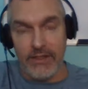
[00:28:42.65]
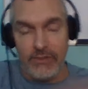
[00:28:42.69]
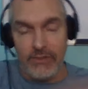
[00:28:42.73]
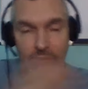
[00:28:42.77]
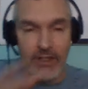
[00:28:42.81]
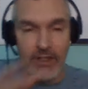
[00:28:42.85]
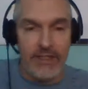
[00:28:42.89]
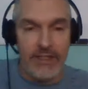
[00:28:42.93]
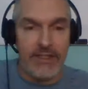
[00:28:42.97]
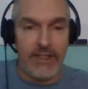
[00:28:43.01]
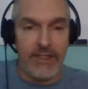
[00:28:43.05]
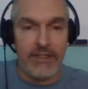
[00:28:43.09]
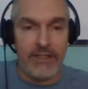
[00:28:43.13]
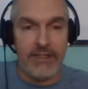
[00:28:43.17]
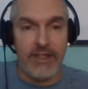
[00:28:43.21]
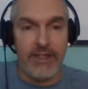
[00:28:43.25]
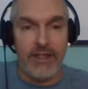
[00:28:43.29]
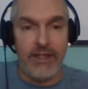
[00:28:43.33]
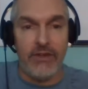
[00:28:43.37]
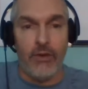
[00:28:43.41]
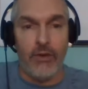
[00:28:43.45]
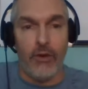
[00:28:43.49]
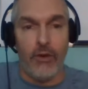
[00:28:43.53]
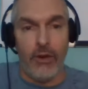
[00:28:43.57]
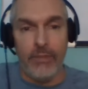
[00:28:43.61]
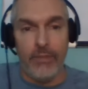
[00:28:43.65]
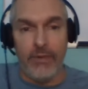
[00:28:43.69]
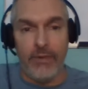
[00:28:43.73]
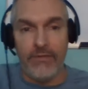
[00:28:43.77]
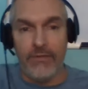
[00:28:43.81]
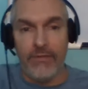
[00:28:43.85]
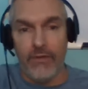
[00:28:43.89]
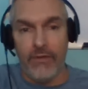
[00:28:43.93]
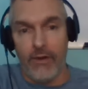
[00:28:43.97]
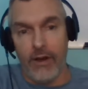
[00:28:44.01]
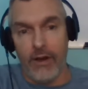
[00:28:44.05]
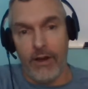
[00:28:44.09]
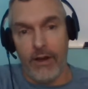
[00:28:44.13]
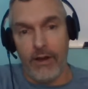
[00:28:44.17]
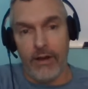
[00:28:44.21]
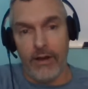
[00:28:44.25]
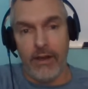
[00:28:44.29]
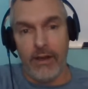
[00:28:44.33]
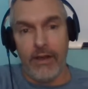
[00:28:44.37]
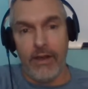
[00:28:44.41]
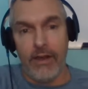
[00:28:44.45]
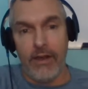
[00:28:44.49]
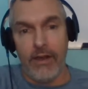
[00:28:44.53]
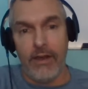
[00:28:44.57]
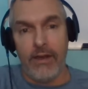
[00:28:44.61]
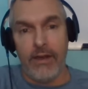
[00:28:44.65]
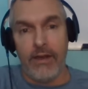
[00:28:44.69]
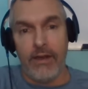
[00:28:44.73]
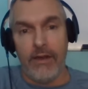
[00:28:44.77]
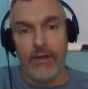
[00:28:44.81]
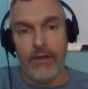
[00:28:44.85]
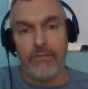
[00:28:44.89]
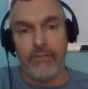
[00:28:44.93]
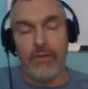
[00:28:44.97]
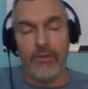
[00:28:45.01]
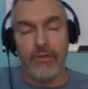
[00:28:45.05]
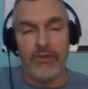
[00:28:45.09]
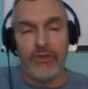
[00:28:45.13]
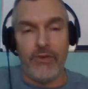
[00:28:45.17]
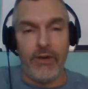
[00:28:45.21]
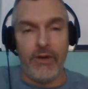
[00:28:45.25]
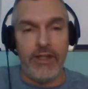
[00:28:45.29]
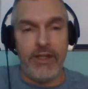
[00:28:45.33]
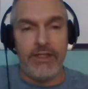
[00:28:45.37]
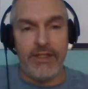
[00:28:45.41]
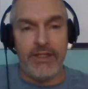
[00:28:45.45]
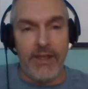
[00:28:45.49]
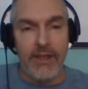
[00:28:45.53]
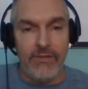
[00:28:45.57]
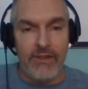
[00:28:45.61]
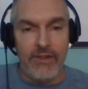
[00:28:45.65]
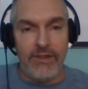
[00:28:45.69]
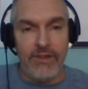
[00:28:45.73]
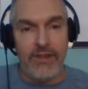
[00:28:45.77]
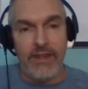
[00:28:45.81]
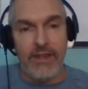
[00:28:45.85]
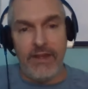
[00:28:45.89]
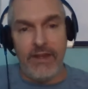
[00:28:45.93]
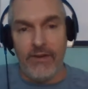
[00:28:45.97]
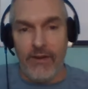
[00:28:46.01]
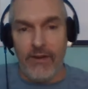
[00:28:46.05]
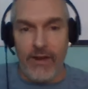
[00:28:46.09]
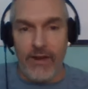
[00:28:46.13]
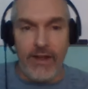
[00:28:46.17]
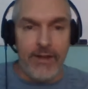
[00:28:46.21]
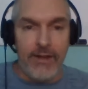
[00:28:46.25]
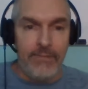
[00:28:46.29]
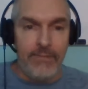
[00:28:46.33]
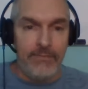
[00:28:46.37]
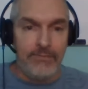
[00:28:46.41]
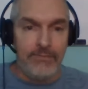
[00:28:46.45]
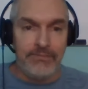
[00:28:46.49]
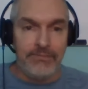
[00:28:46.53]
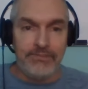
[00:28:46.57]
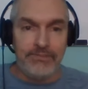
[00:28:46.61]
twenty sixteen or before. From twenty seventeen on,